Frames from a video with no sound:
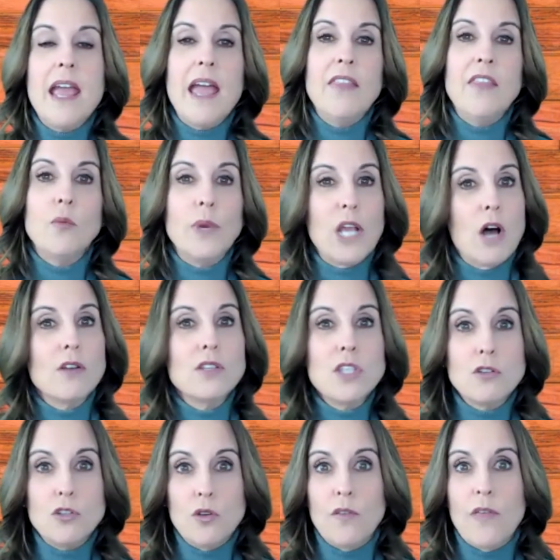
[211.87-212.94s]
And then we
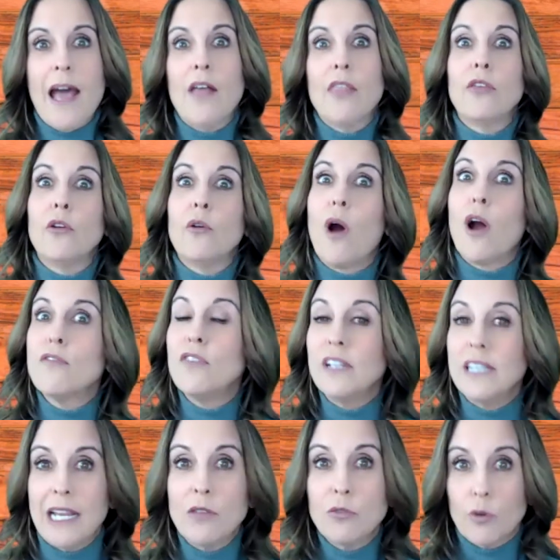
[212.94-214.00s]
also do that through our
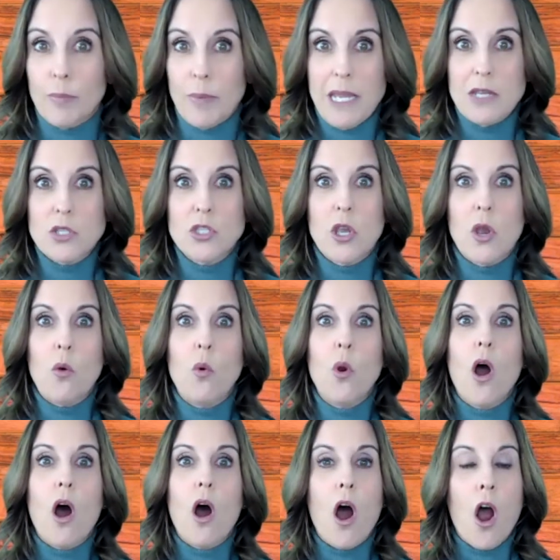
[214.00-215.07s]
philanthropy. So
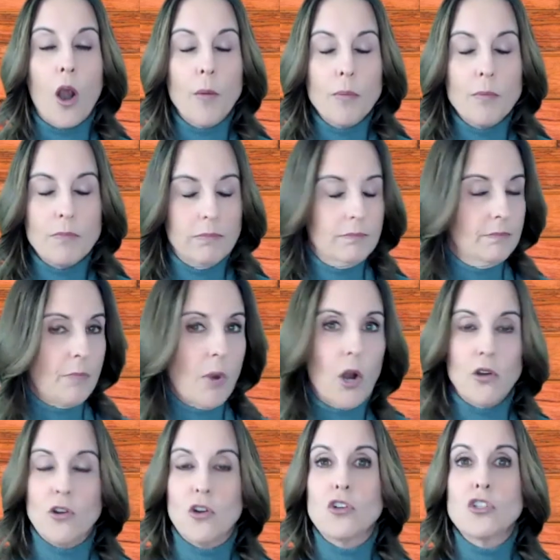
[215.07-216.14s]
our
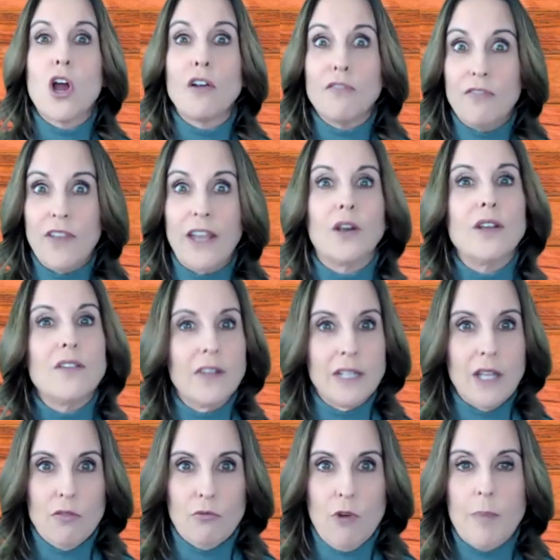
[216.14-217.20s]
partners are very
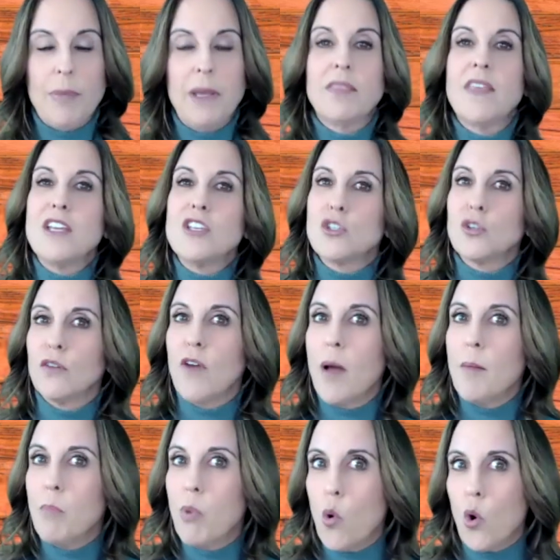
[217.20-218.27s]
philanthropic. They serve
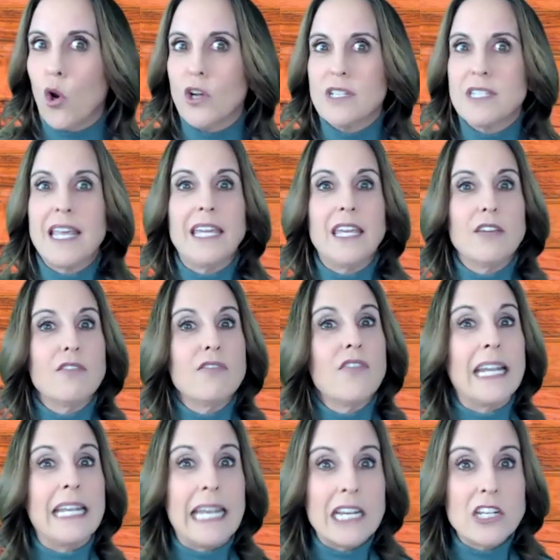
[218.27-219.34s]
on boards, they give
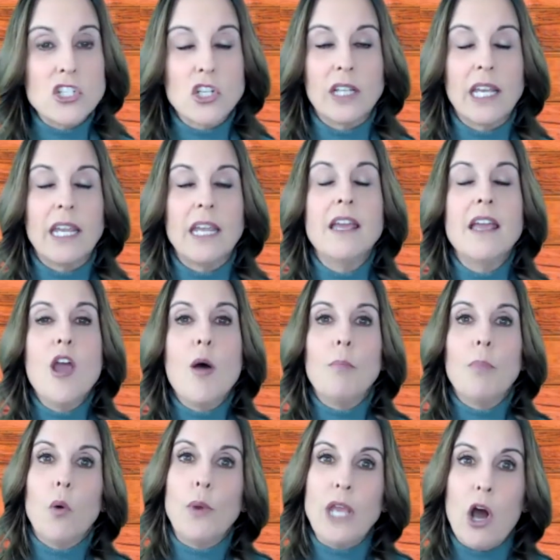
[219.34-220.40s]
financially,
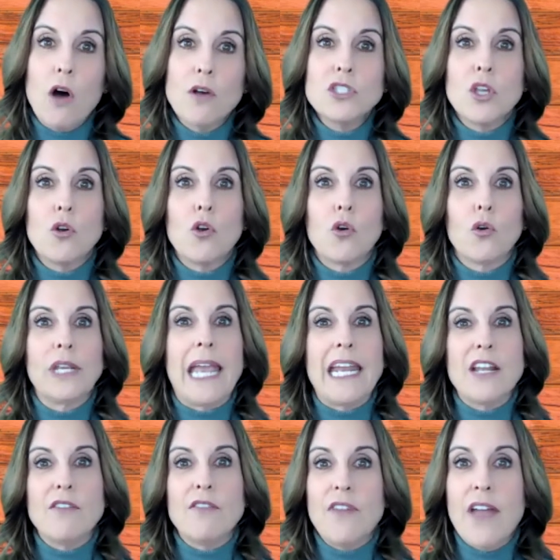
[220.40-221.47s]
but we also
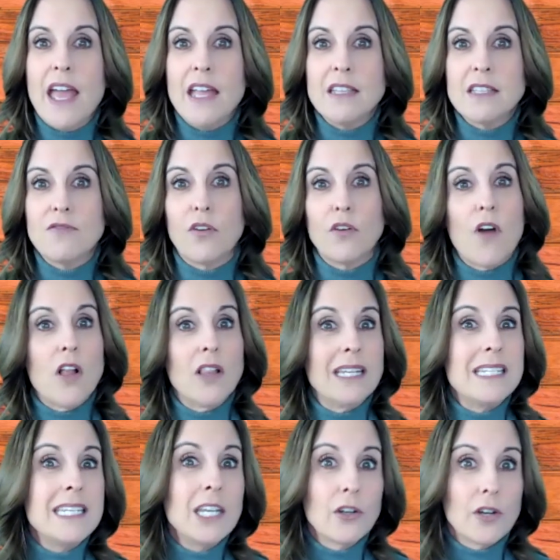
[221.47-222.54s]
create events for
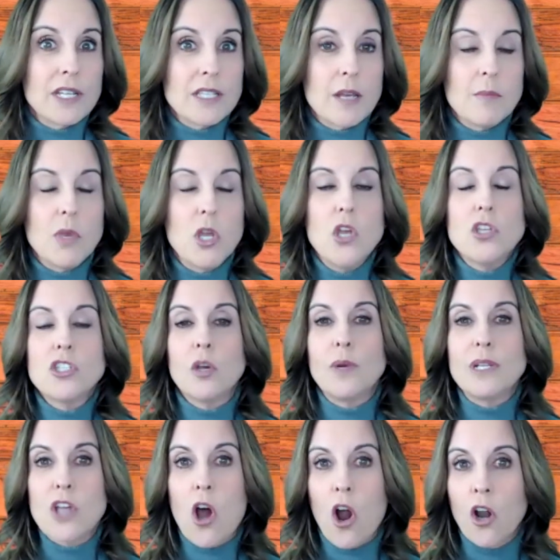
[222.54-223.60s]
volunteerism. So
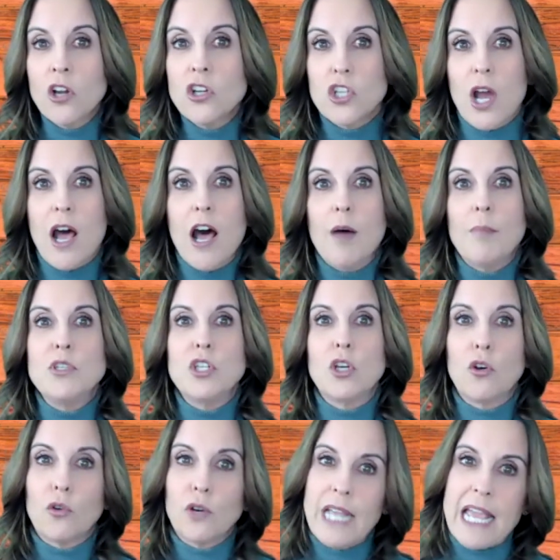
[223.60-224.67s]
it's our job to
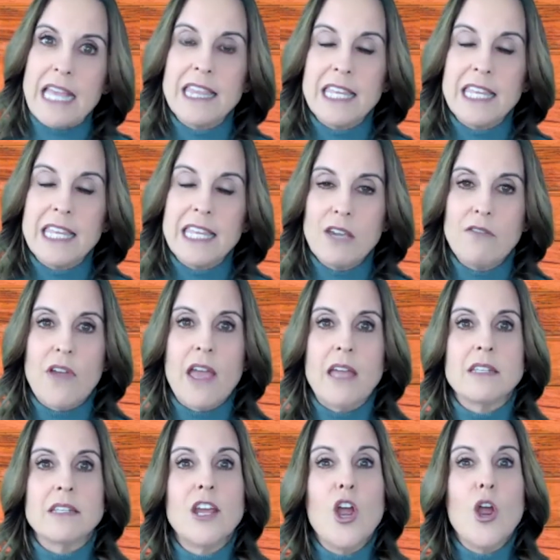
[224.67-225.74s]
create the event,
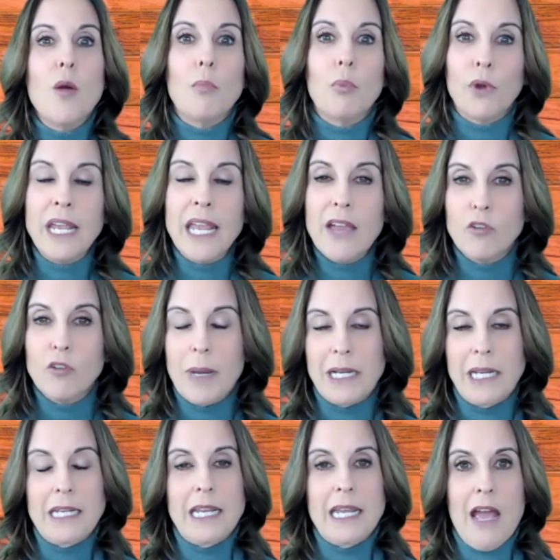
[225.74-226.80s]
bring everybody
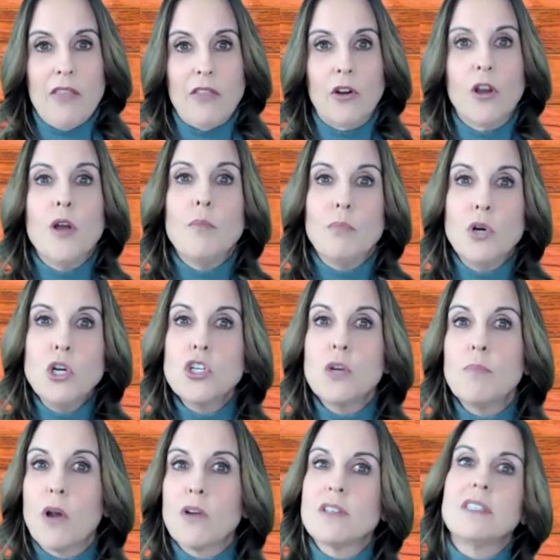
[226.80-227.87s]
together, push up
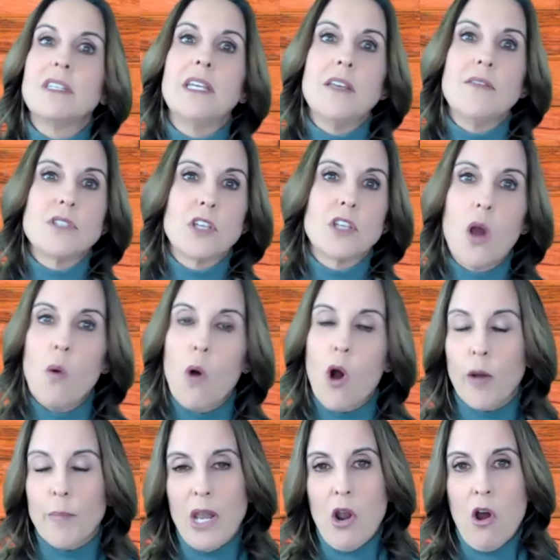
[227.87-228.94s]
our sleeves, go
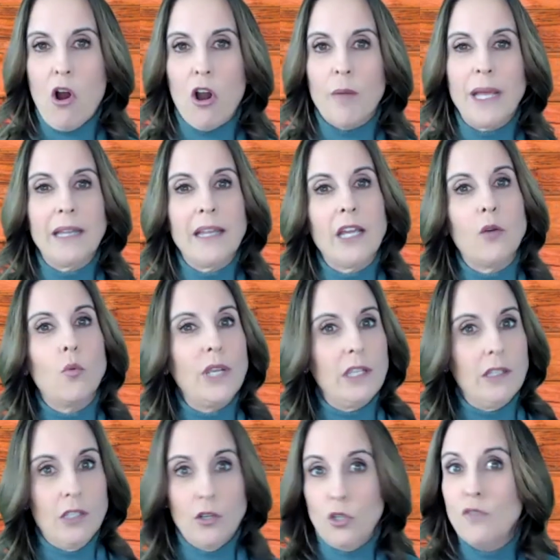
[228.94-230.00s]
arm in arm. And like
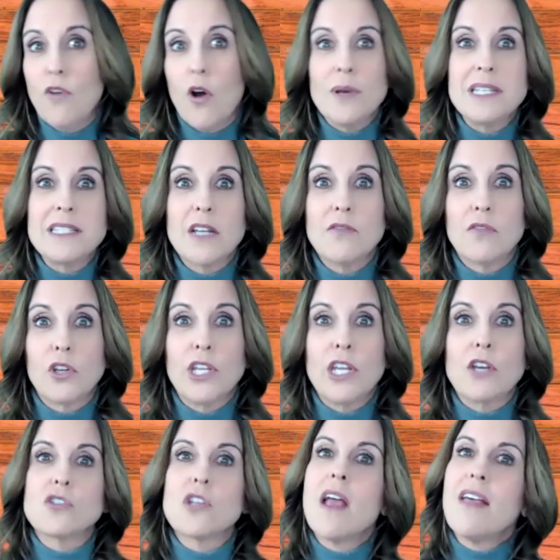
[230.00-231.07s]
you've always said for
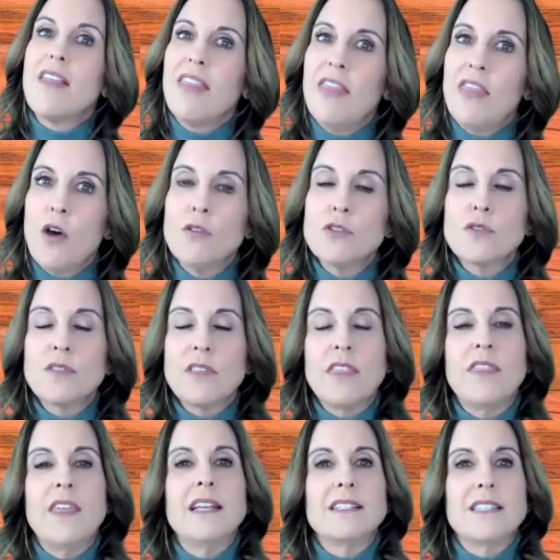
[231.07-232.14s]
years, those are the
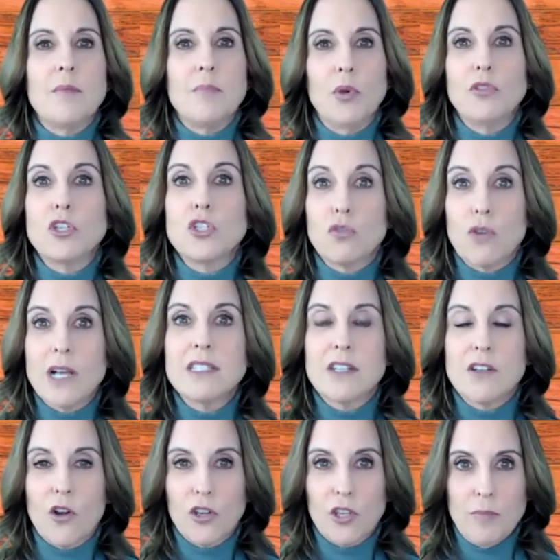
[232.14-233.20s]
things that build the trust
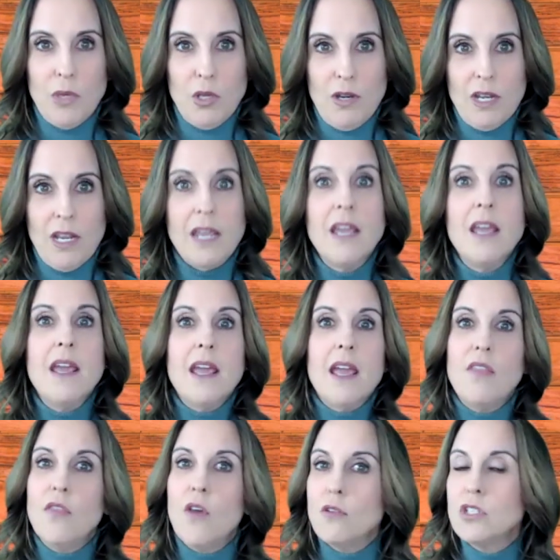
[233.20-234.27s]
in our community.
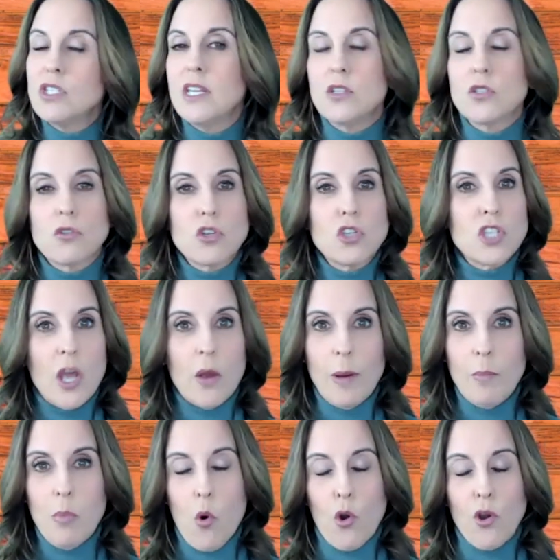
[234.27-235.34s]
And those things are so
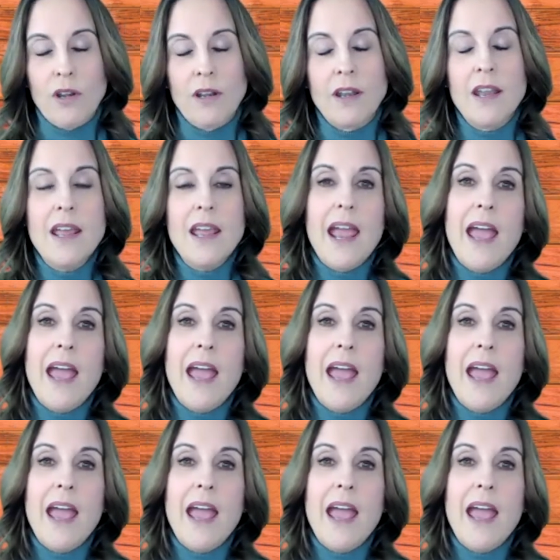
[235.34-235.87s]
important.